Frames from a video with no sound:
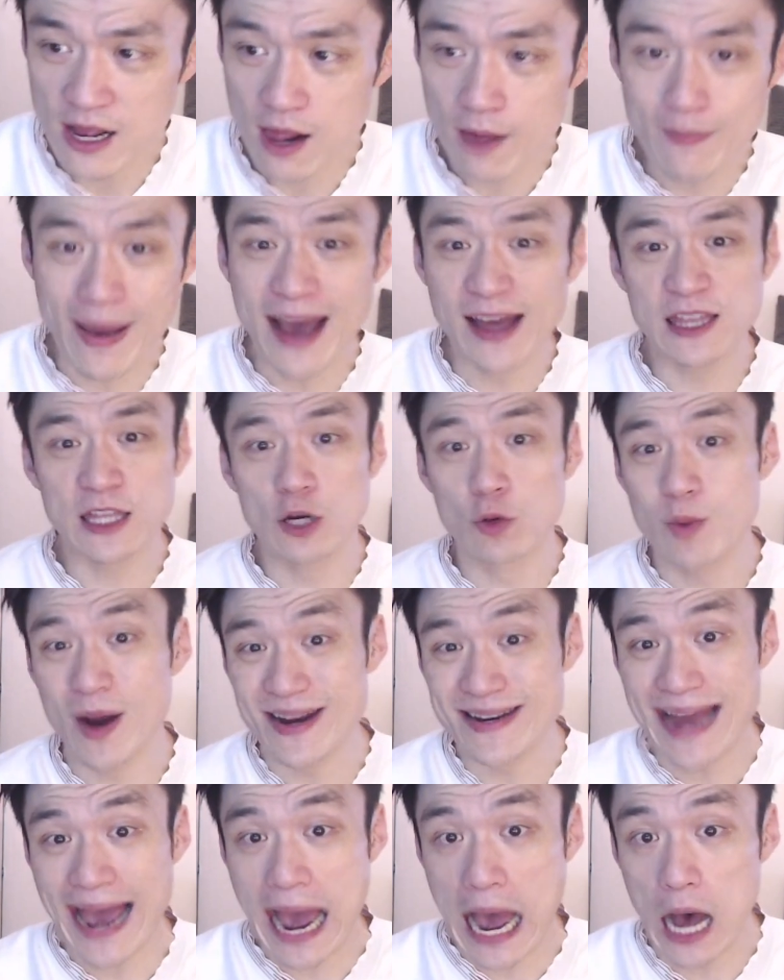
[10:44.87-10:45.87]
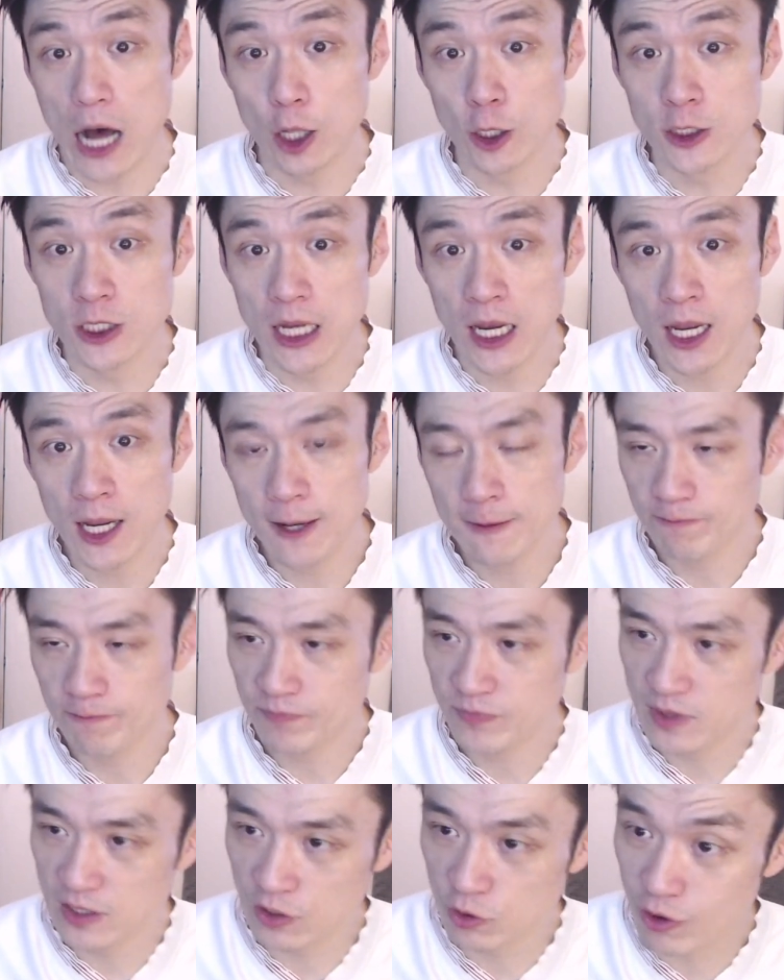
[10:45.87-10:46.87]
Matthew Reynald,
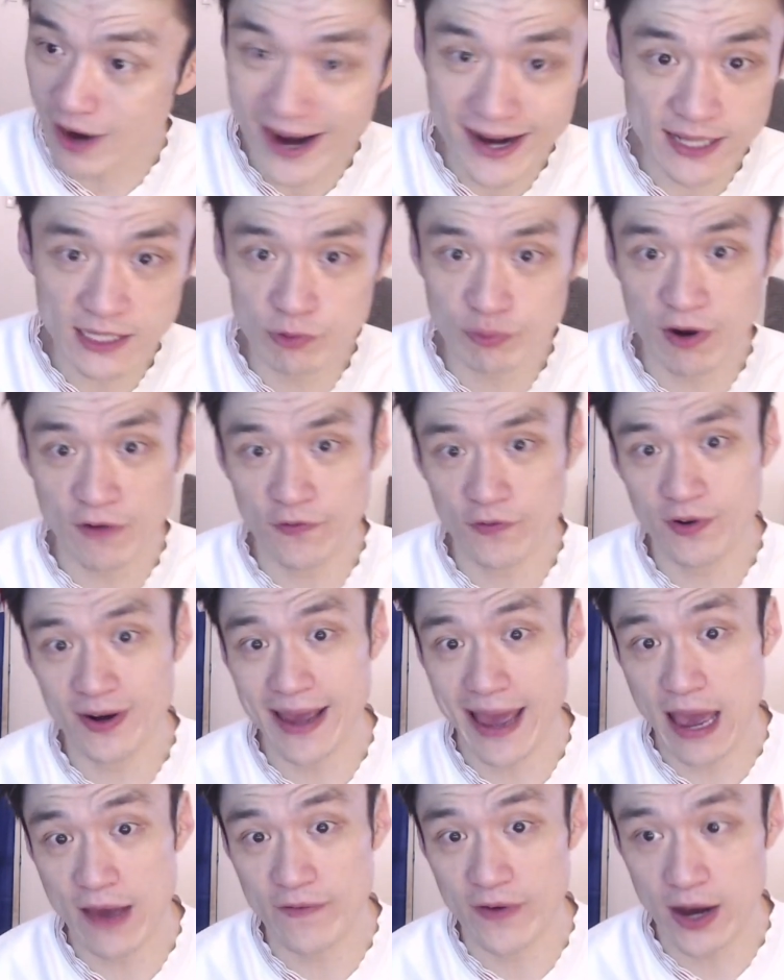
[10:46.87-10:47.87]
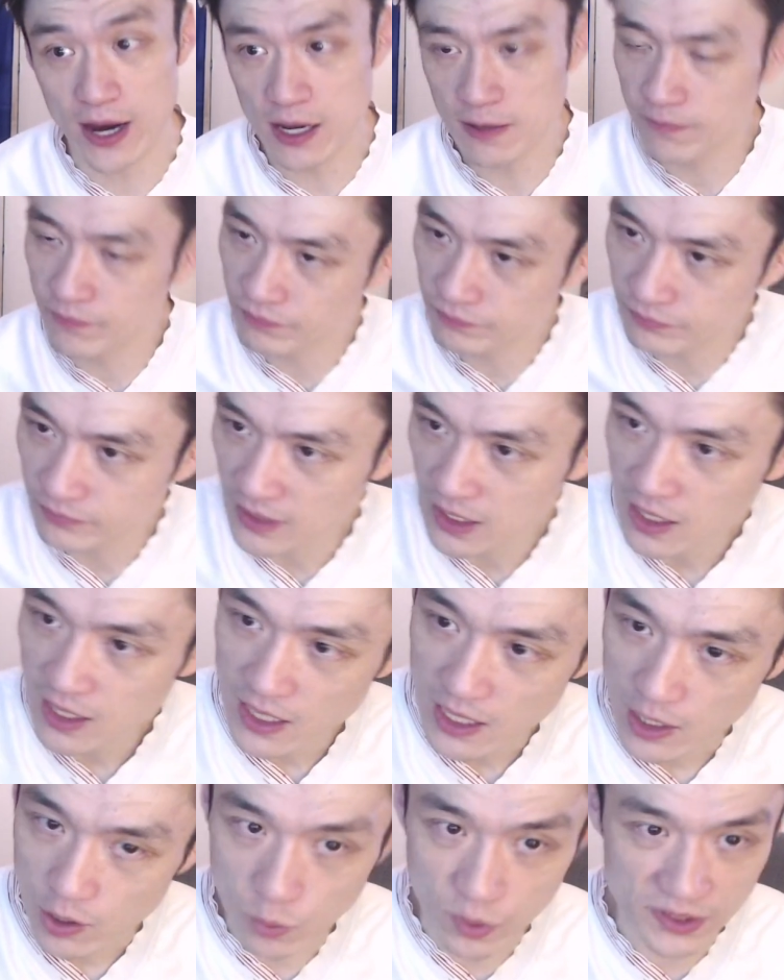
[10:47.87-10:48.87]
the greatest referee ever,
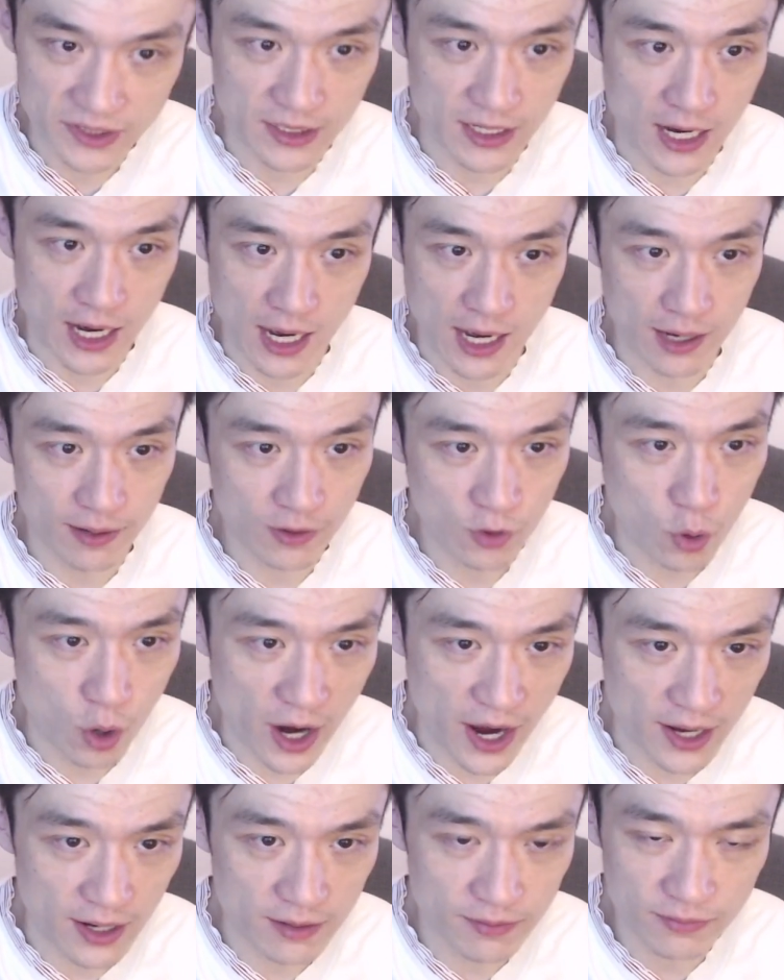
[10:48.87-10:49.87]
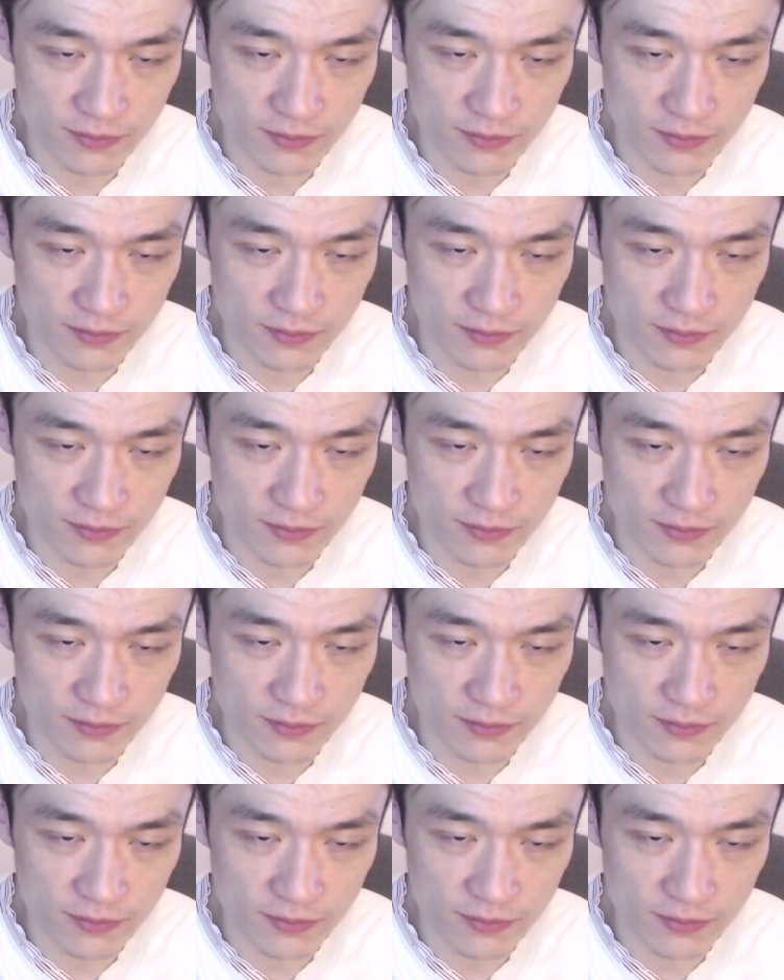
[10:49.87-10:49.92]
was quite